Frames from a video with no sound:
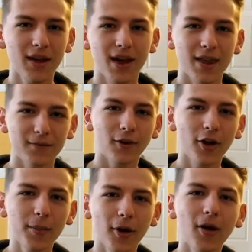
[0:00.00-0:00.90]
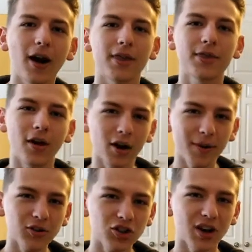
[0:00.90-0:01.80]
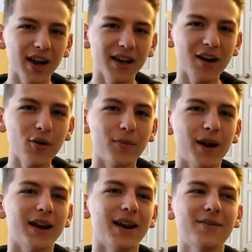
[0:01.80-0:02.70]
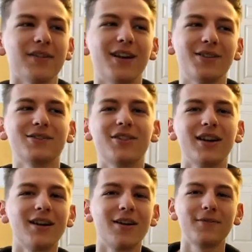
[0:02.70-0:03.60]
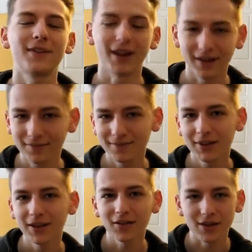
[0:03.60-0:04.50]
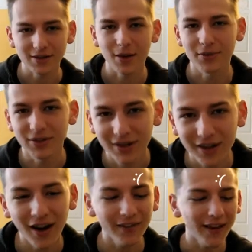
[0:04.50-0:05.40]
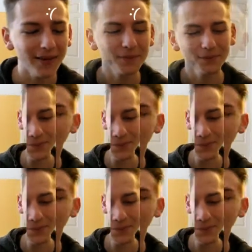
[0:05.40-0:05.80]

And then volleyball, I thought about trying out, but I never thought I was good enough, and I lost the opportunity on that.